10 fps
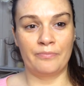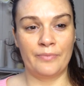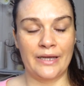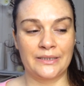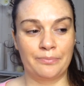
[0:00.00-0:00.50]

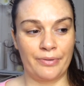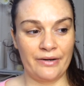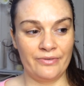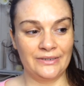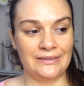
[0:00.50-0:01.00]
as
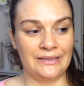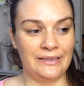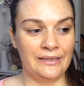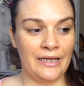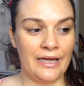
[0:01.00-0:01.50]

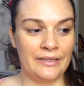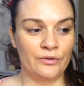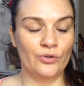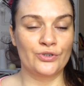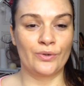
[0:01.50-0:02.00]
previously, and
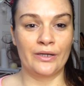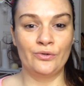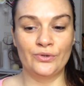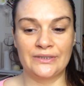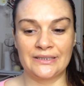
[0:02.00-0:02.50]
also I
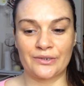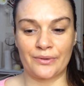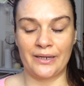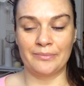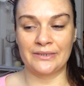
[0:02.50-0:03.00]
use these
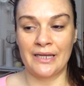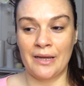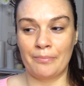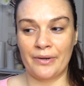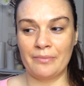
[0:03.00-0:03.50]
creams
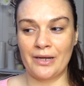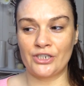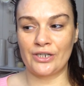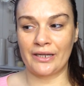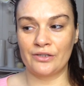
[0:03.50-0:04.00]
pretty
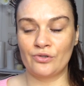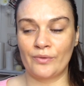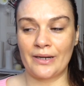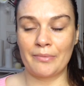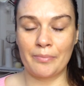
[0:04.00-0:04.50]
much like, you know,
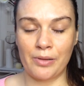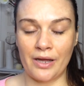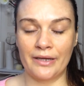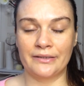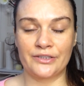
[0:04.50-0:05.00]
when I'm
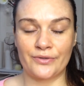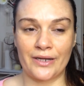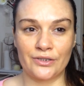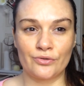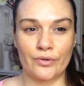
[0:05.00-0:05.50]
applying the
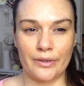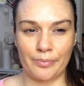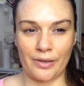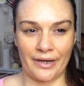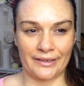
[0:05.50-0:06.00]
tretinoin, I
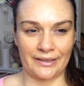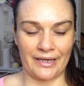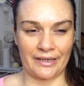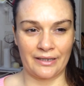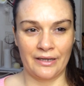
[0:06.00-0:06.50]
apply it
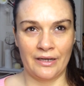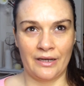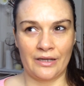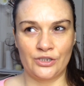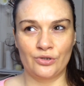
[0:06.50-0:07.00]
like
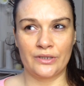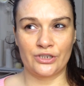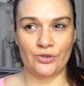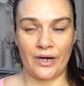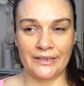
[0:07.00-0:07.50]
to the
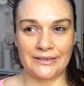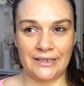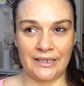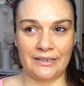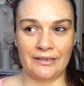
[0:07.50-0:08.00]
dry
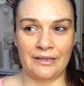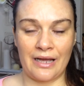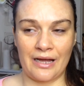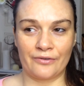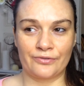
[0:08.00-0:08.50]
skin
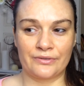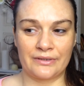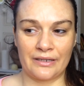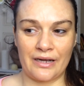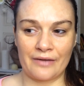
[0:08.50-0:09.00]

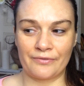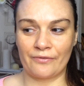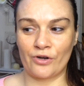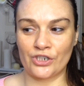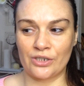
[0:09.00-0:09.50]
after
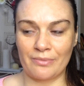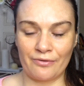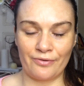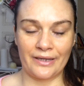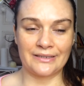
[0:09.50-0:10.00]
washing my
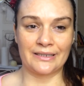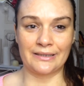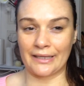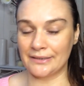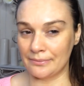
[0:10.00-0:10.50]
face and
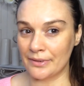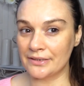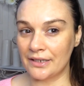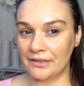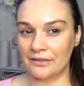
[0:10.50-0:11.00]
cleansing my
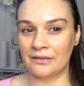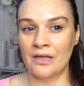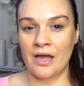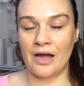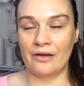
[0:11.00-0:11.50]
skin.
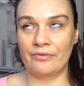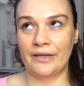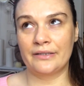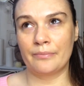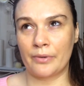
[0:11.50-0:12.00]
I
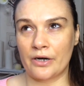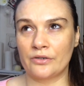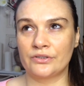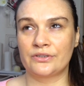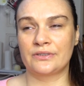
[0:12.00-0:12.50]
wait around